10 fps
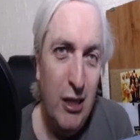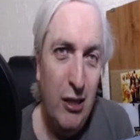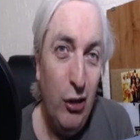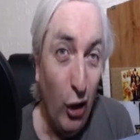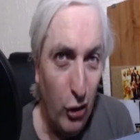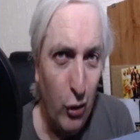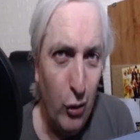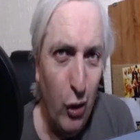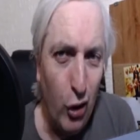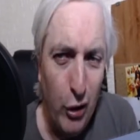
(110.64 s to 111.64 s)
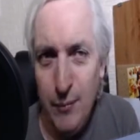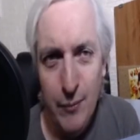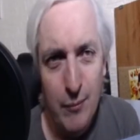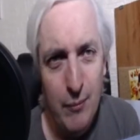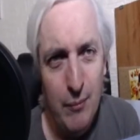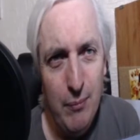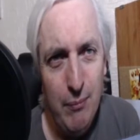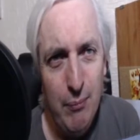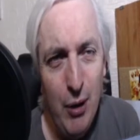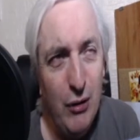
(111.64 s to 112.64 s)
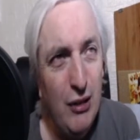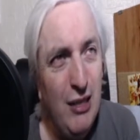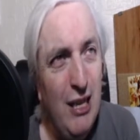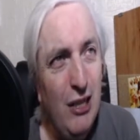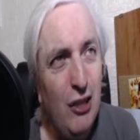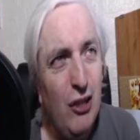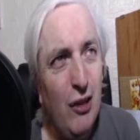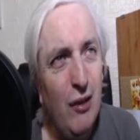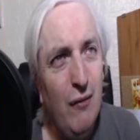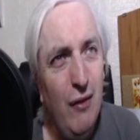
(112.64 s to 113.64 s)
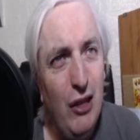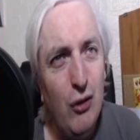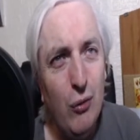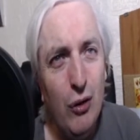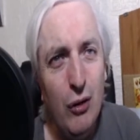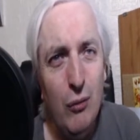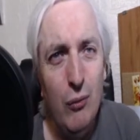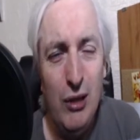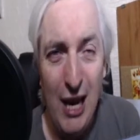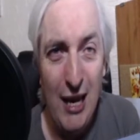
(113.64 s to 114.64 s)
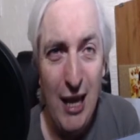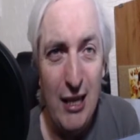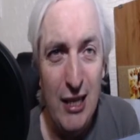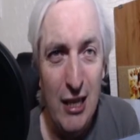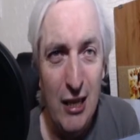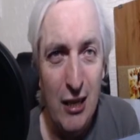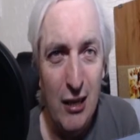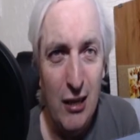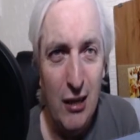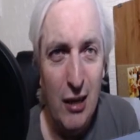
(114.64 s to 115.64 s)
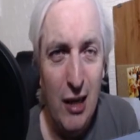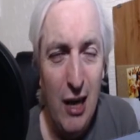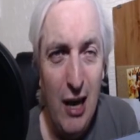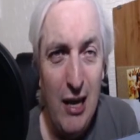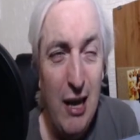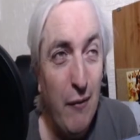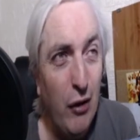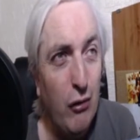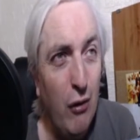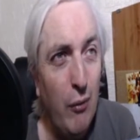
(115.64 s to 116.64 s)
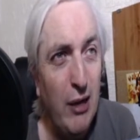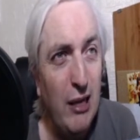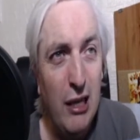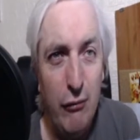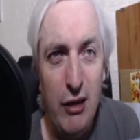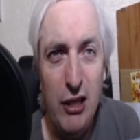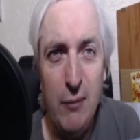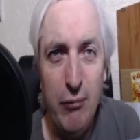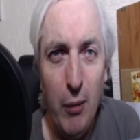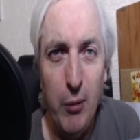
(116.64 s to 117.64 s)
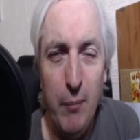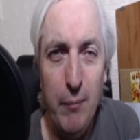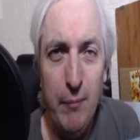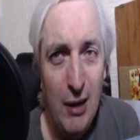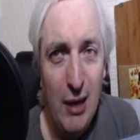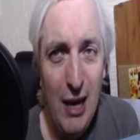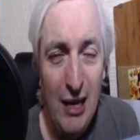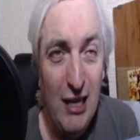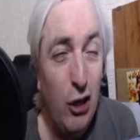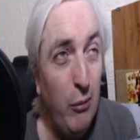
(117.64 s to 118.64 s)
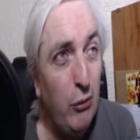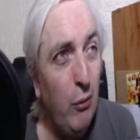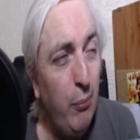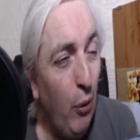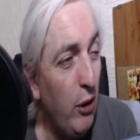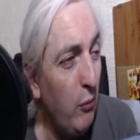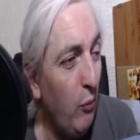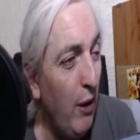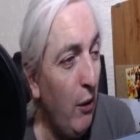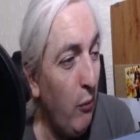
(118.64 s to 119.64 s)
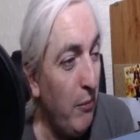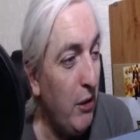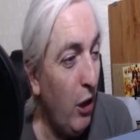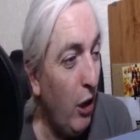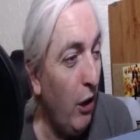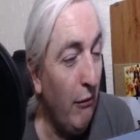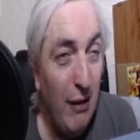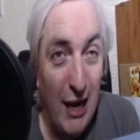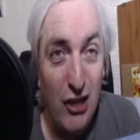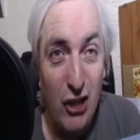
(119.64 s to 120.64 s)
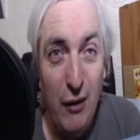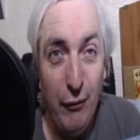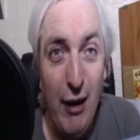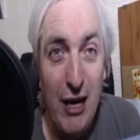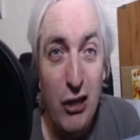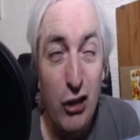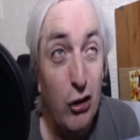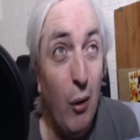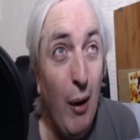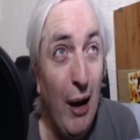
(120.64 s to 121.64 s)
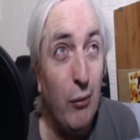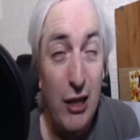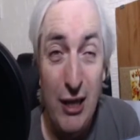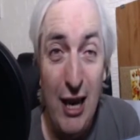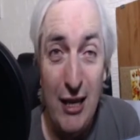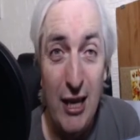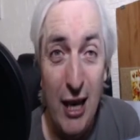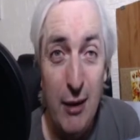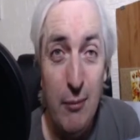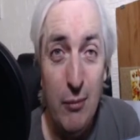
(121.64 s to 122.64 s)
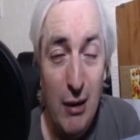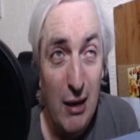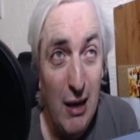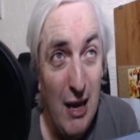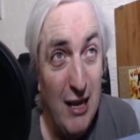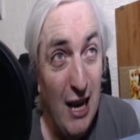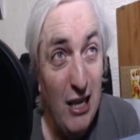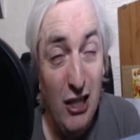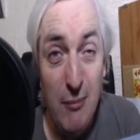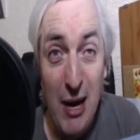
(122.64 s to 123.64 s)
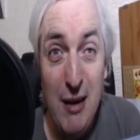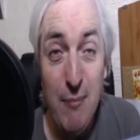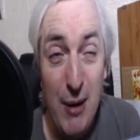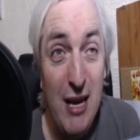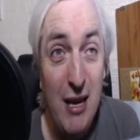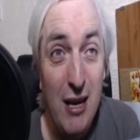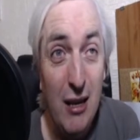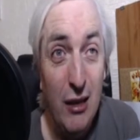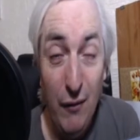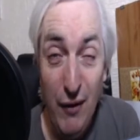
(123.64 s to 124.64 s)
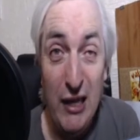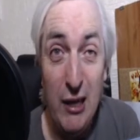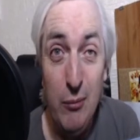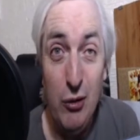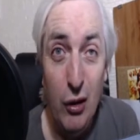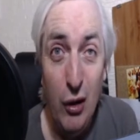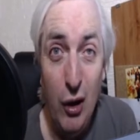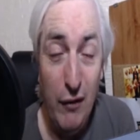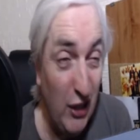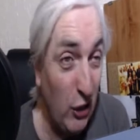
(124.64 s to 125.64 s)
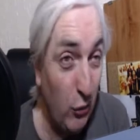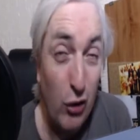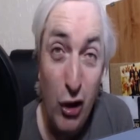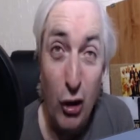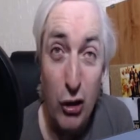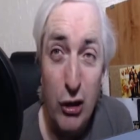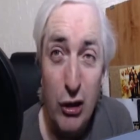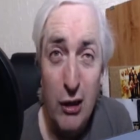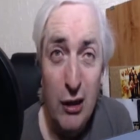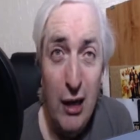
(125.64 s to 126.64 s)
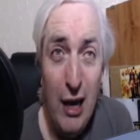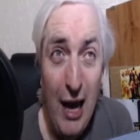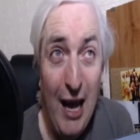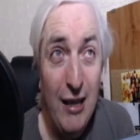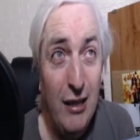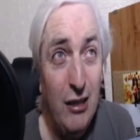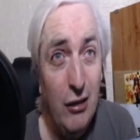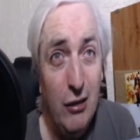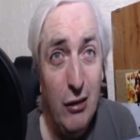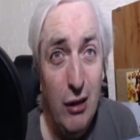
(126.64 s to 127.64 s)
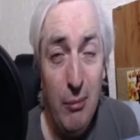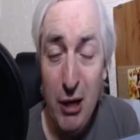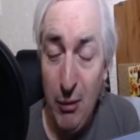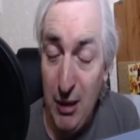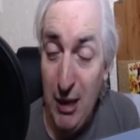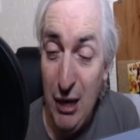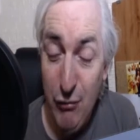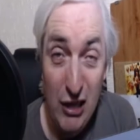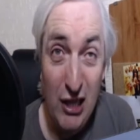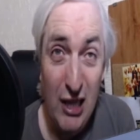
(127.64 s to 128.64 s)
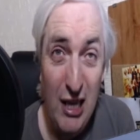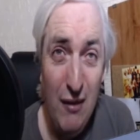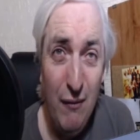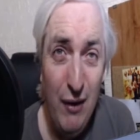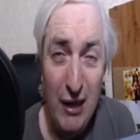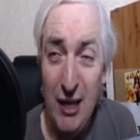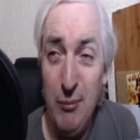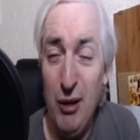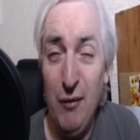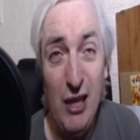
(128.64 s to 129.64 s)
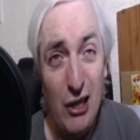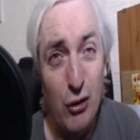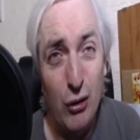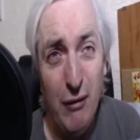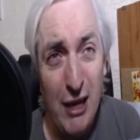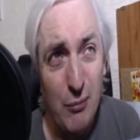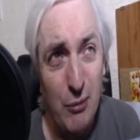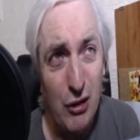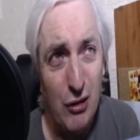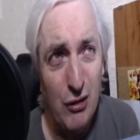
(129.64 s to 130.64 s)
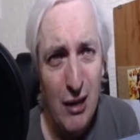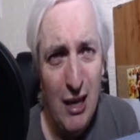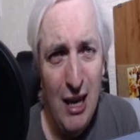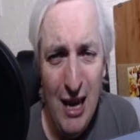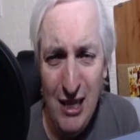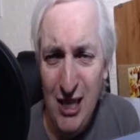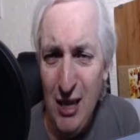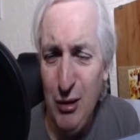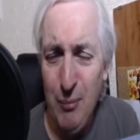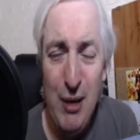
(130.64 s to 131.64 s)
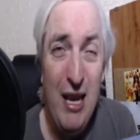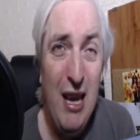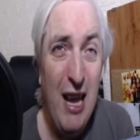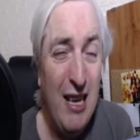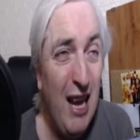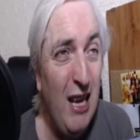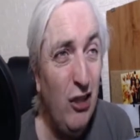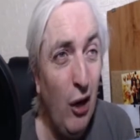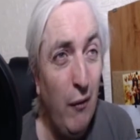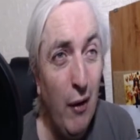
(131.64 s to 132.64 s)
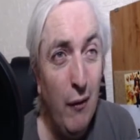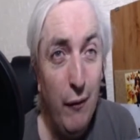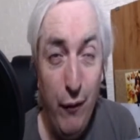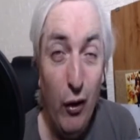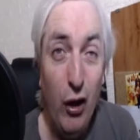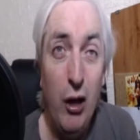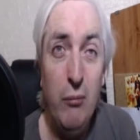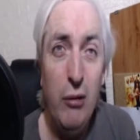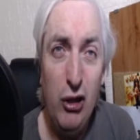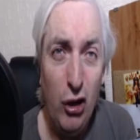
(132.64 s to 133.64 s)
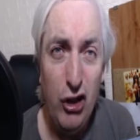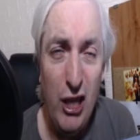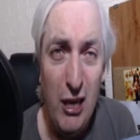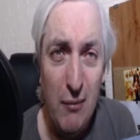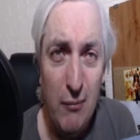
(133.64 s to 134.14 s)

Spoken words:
Not a good look. But this vigil was highlighting an ever-growing and increasing problem. It is coming to a point where women are actually afraid to go out at night time in case they may be the victims of a sexual assault. And they're becoming increasingly victims of sexual harassment. It seems to be a case of full-on misogyny